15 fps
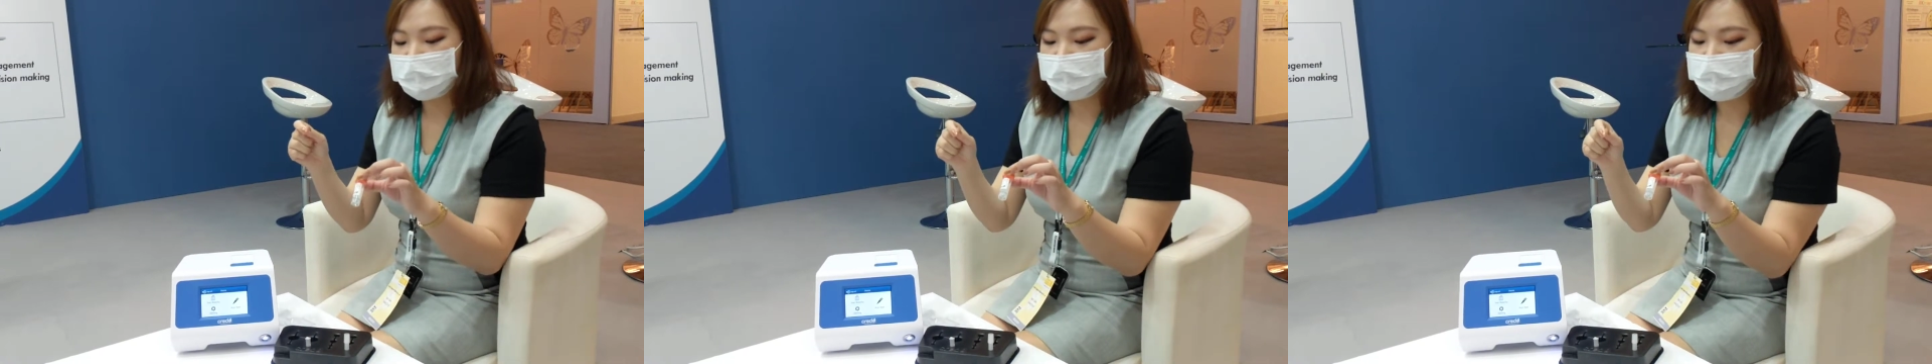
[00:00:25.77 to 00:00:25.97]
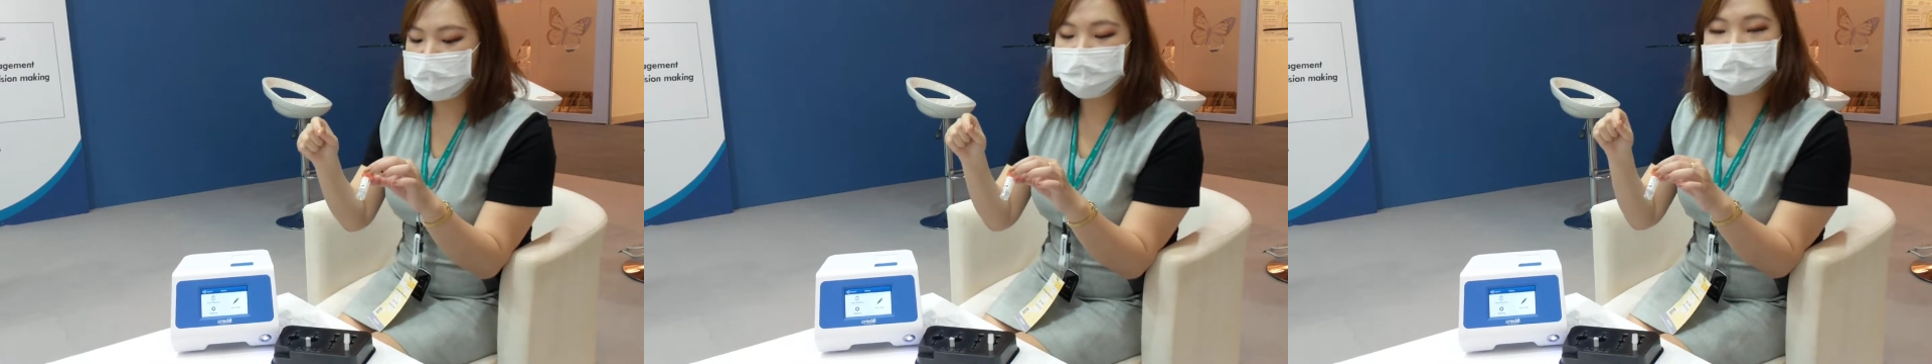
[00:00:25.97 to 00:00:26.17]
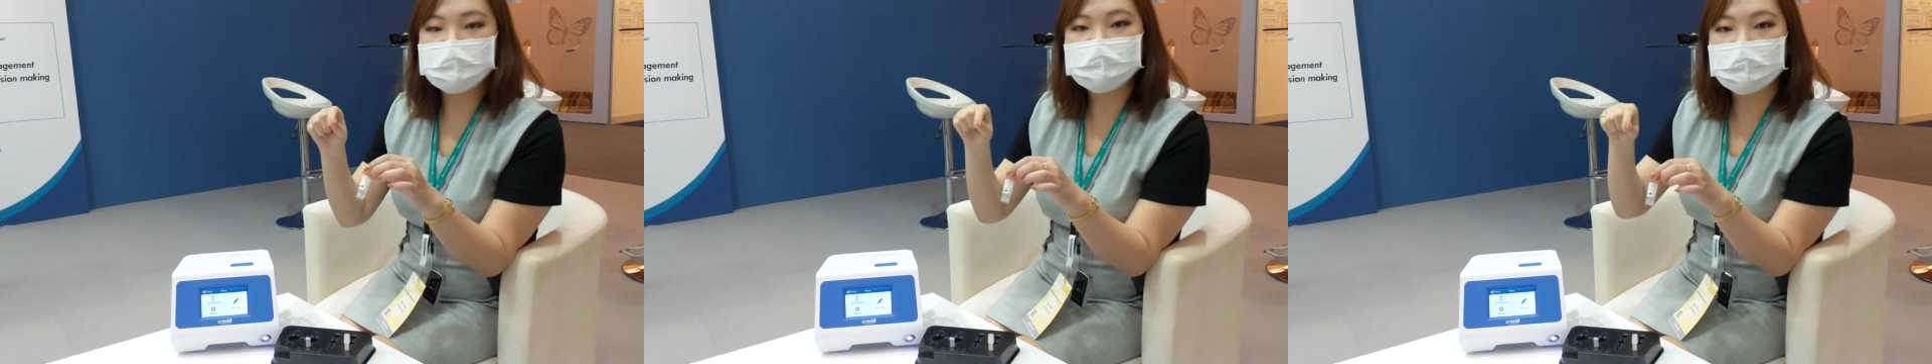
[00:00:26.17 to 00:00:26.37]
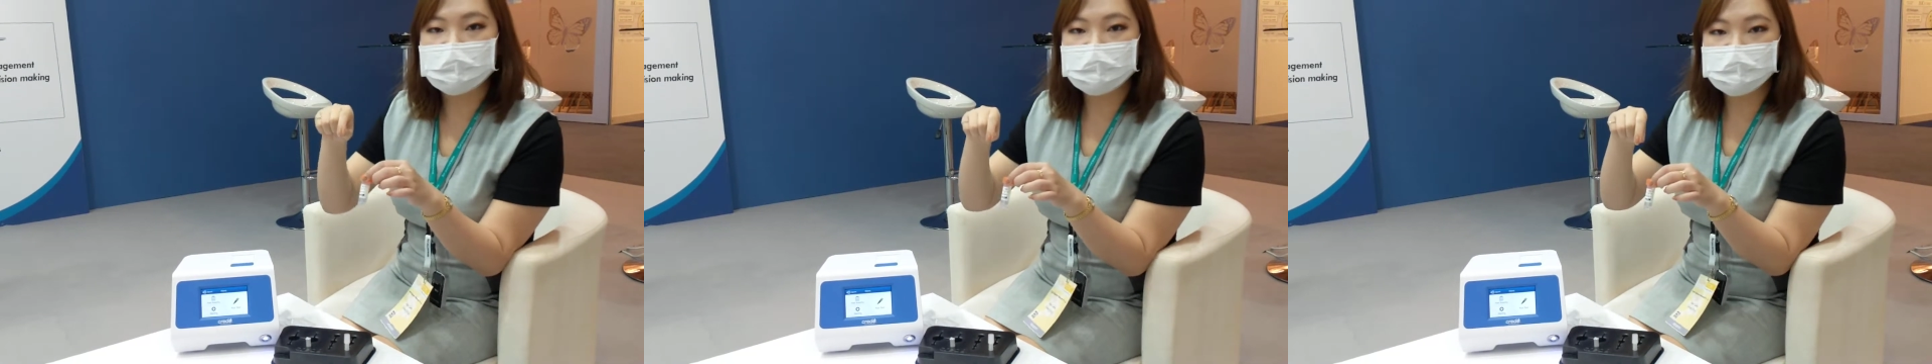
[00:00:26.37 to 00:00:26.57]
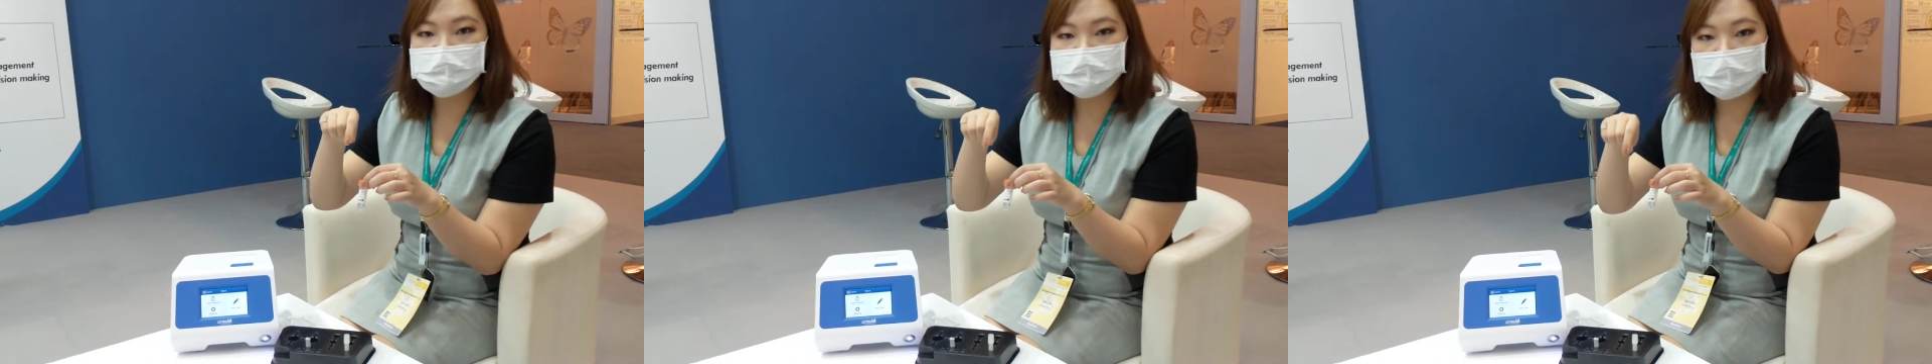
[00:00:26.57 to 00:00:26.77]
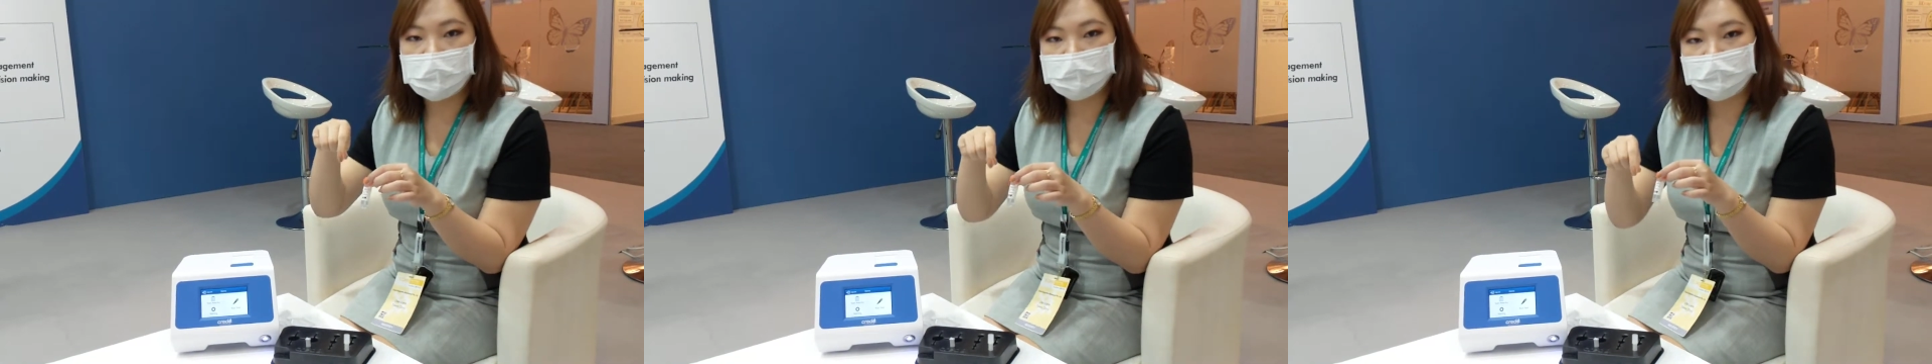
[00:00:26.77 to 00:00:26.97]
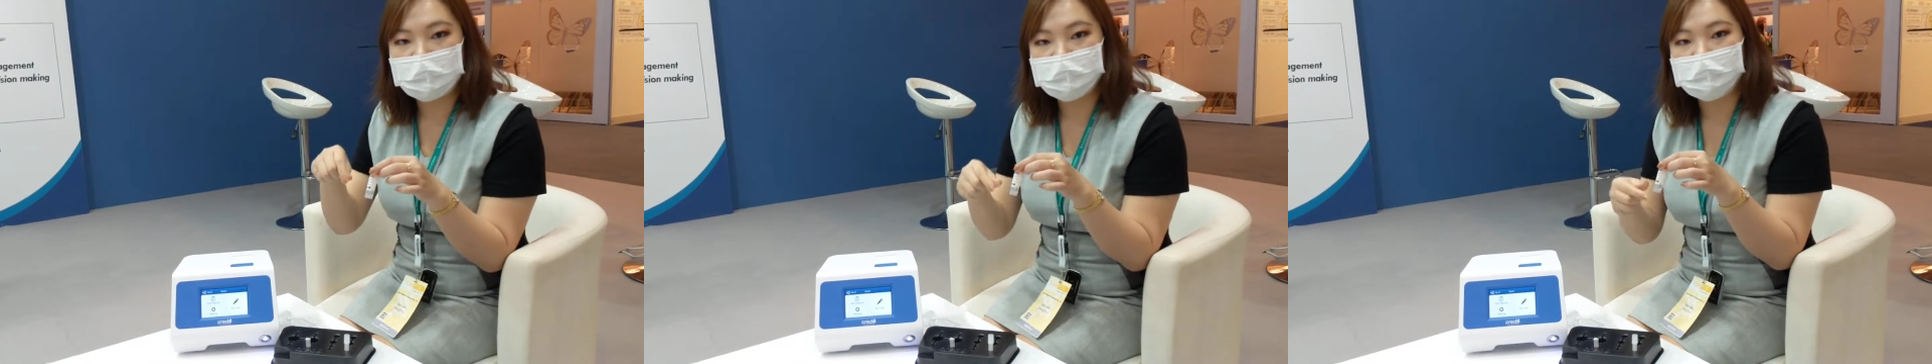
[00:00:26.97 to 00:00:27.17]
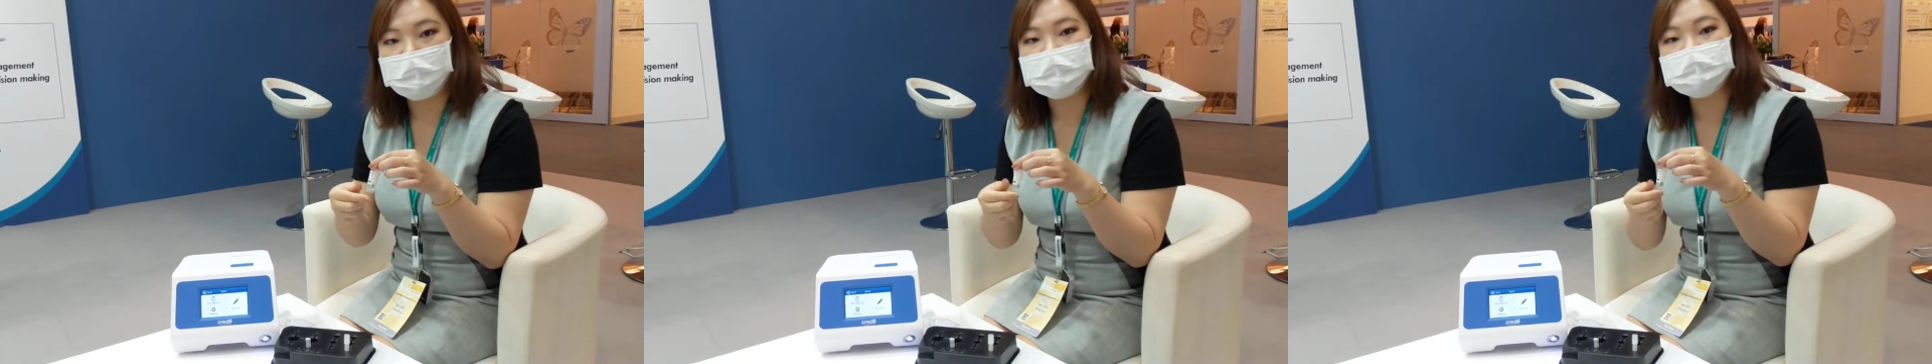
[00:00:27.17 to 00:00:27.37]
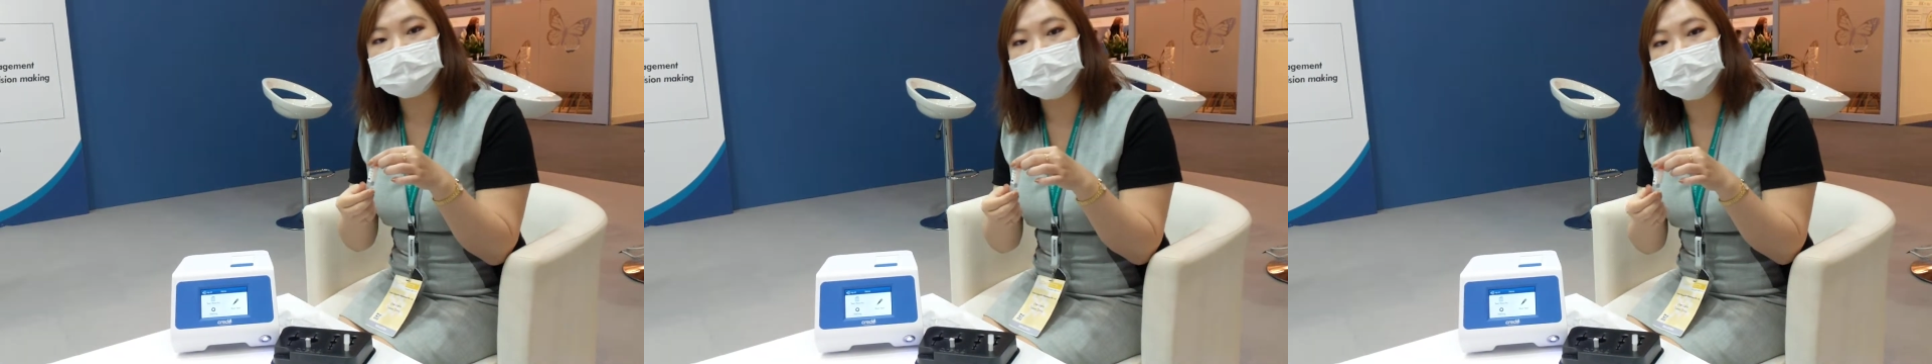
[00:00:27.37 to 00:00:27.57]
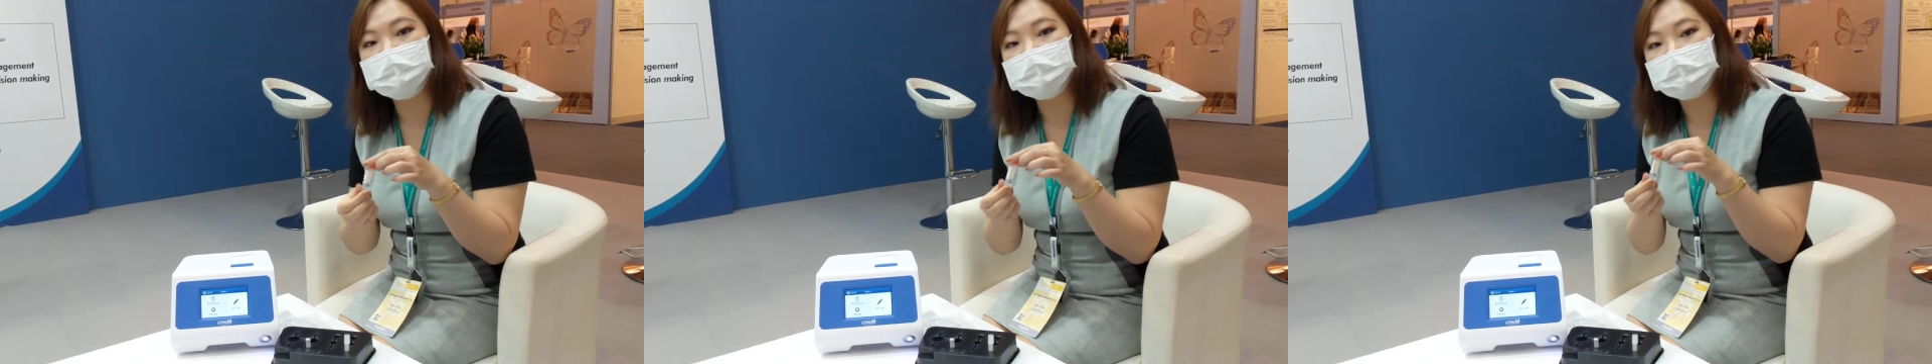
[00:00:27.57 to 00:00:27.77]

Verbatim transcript: you rotate the swab in our sample